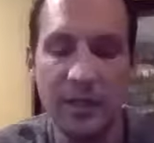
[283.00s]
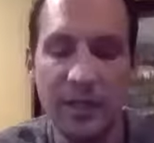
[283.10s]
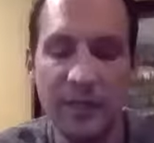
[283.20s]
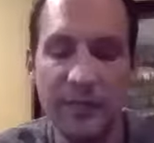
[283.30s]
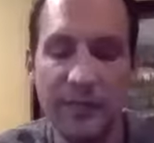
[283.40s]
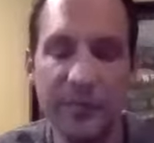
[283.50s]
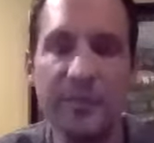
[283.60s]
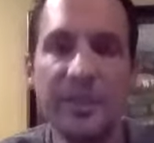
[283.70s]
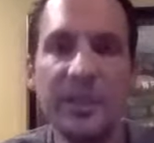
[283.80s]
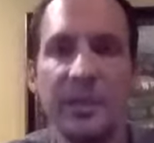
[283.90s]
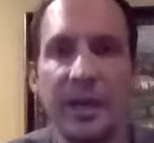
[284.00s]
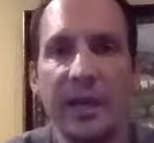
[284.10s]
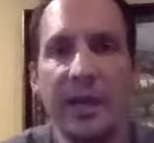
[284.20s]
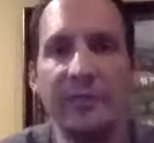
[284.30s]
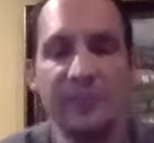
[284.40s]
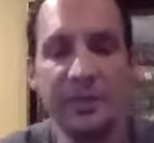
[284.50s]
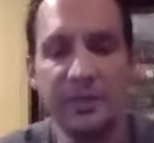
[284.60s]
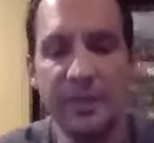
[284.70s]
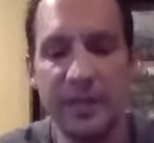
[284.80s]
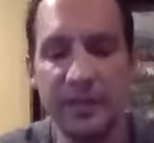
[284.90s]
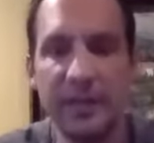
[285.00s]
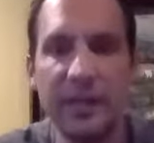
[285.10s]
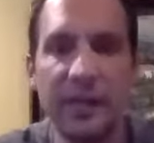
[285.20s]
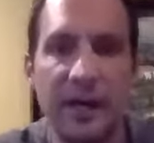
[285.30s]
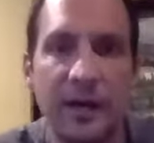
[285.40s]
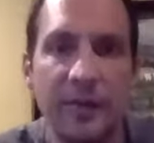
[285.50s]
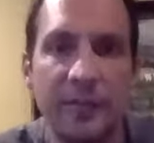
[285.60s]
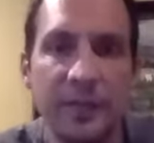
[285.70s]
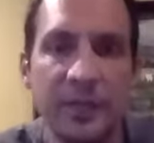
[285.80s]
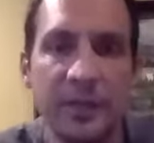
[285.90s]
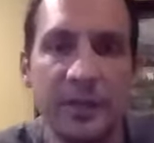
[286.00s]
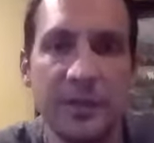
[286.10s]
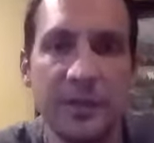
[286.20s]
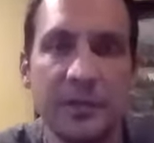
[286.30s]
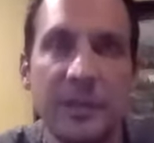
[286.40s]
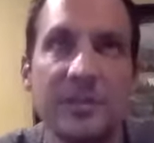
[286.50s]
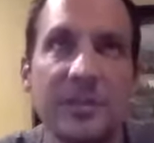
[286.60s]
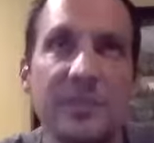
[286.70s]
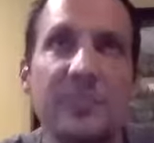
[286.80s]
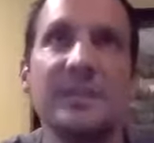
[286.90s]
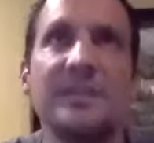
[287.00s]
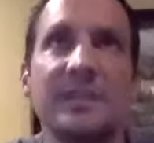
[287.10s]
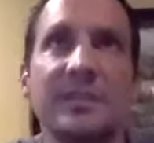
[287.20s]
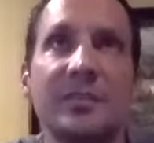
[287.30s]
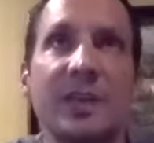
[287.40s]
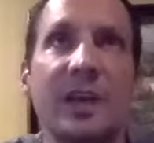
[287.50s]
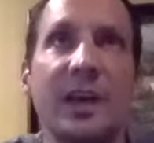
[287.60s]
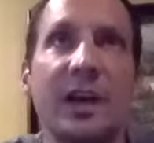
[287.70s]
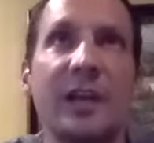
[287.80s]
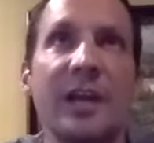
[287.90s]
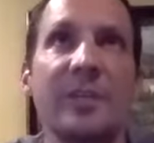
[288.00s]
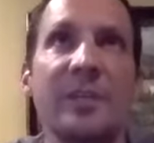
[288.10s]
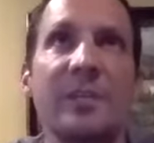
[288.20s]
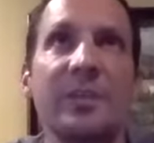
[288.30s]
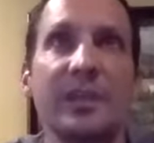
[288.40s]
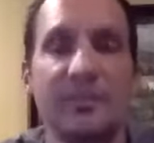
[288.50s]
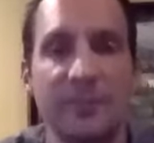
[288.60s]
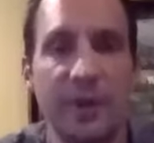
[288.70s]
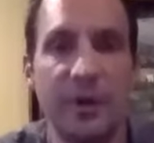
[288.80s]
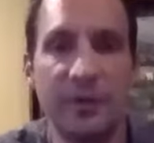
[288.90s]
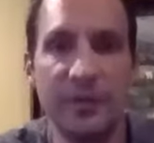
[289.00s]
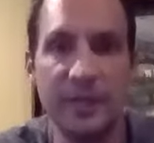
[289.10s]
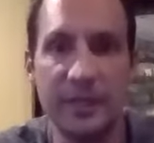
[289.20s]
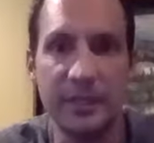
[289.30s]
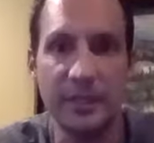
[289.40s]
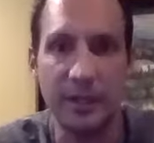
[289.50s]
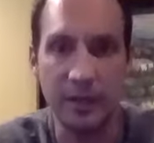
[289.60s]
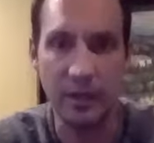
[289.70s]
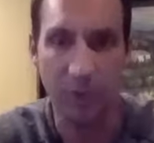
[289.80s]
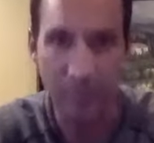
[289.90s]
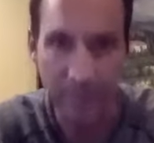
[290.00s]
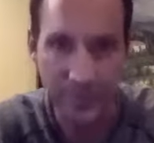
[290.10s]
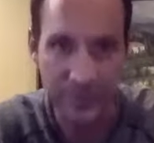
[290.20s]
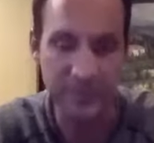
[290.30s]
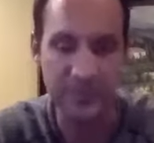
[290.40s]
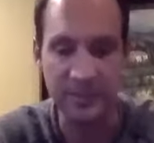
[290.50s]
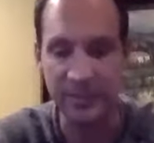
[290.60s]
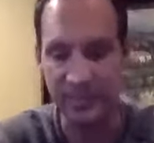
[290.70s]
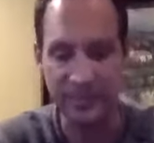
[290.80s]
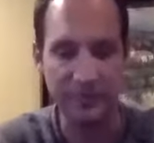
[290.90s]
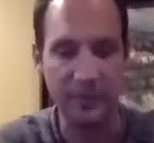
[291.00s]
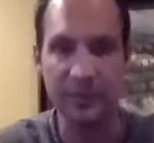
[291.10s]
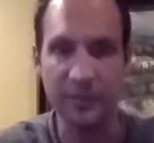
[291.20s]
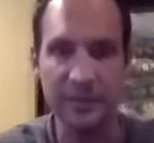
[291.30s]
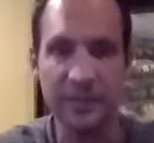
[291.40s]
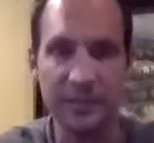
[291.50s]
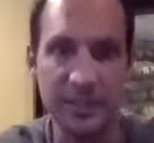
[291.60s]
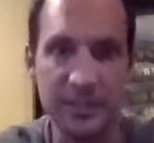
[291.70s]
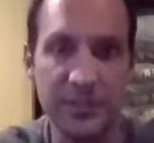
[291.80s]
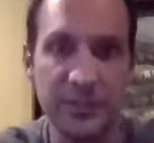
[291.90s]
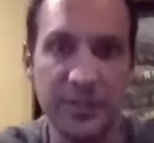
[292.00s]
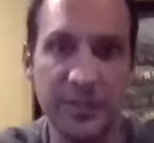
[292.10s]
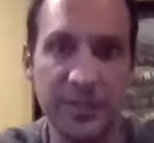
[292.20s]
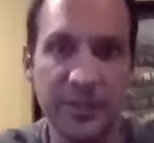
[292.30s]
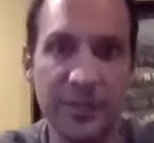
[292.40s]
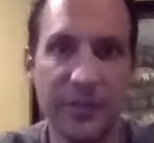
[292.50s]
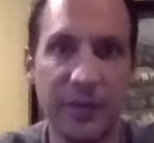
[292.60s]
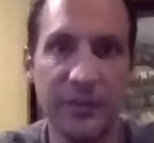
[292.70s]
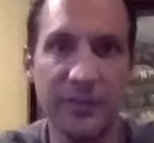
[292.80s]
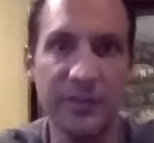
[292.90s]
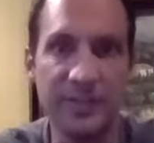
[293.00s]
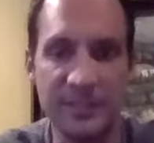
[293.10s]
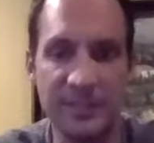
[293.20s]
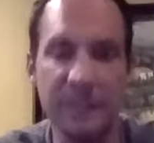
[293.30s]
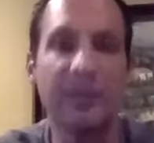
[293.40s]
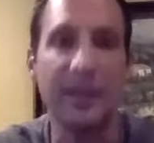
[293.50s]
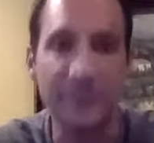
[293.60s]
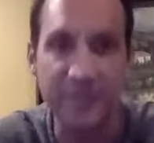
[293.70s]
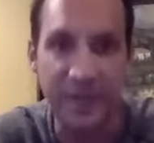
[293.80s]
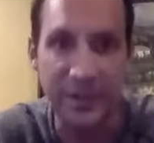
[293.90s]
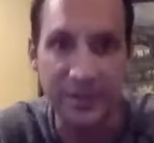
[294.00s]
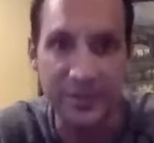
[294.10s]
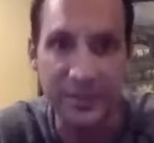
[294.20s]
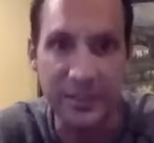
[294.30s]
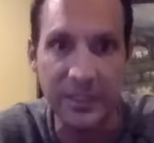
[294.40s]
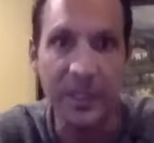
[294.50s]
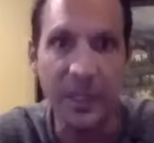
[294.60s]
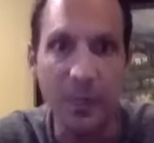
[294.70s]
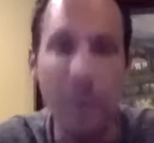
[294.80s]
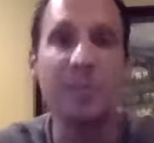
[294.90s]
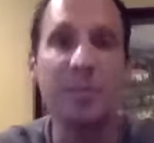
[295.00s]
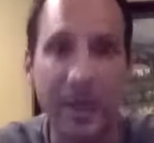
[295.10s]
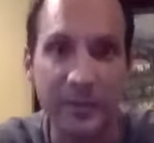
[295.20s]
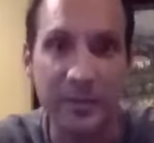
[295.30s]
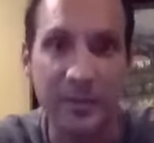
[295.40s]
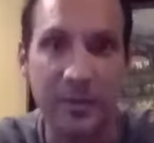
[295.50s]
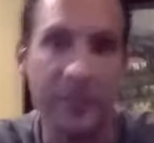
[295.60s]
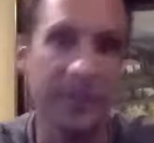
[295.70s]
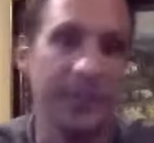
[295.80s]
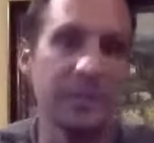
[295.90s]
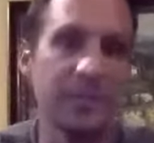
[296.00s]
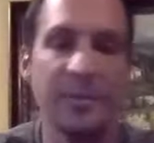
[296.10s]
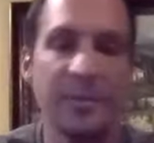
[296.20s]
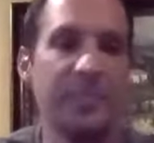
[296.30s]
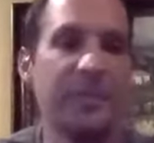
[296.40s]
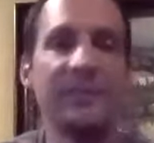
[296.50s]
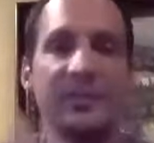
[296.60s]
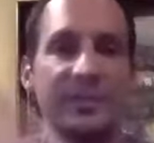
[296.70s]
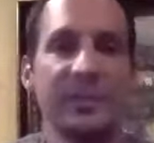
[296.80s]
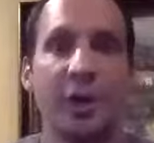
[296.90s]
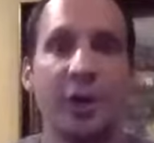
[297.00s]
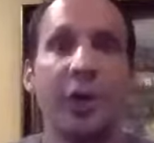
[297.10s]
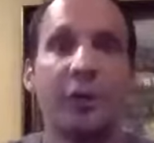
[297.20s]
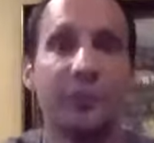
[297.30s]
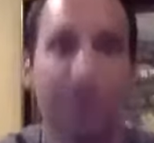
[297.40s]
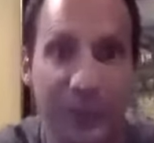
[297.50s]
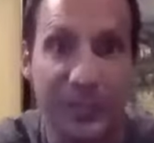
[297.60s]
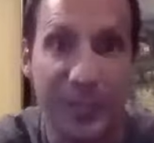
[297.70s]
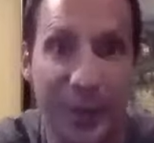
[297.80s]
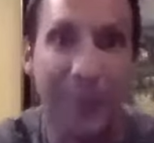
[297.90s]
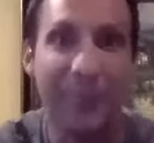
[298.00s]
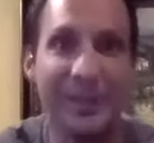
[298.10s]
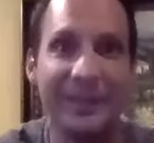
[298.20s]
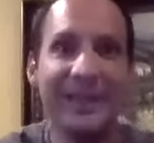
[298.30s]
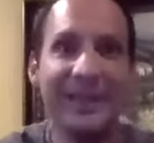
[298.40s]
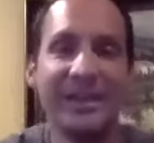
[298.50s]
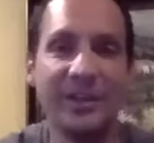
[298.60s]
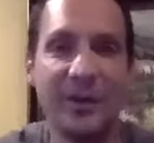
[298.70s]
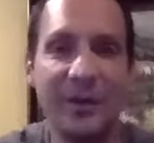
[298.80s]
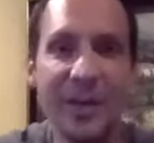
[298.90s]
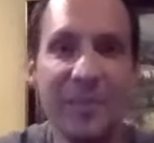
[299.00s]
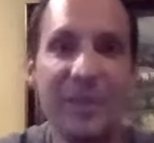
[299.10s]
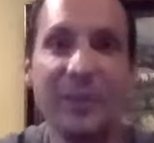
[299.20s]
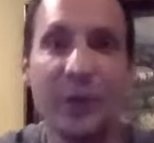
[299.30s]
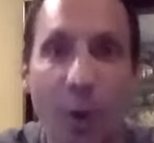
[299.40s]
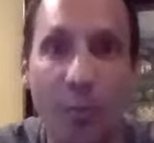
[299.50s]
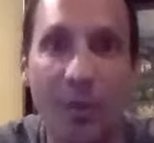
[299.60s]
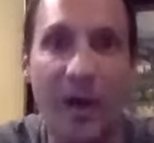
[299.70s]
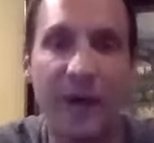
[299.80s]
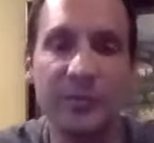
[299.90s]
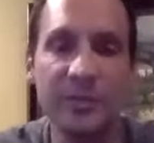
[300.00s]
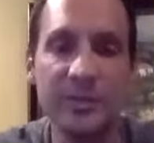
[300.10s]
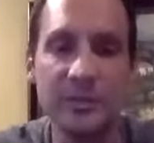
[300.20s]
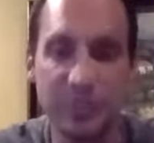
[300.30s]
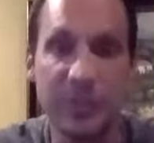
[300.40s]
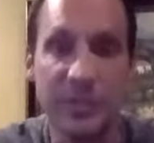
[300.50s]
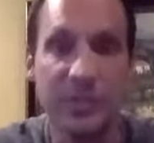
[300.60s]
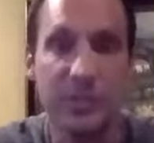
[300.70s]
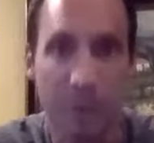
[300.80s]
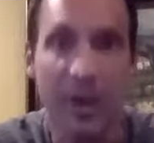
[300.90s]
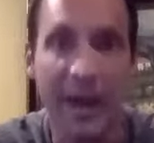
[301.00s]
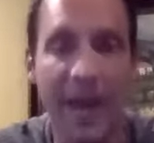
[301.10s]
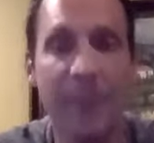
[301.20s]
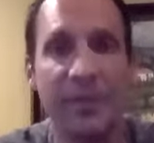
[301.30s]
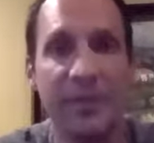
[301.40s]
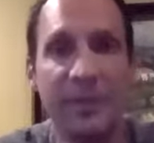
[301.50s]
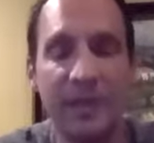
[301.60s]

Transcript: i mean for me i, I figured out that um, you know this you guys this business a lot of people get involved in a, a home business and they get involved in this industry because you know obviously they see the lifestyle they see what's possible. You know, they hear about people having this thing called freedom and, you know, being their own boss, which which will happen,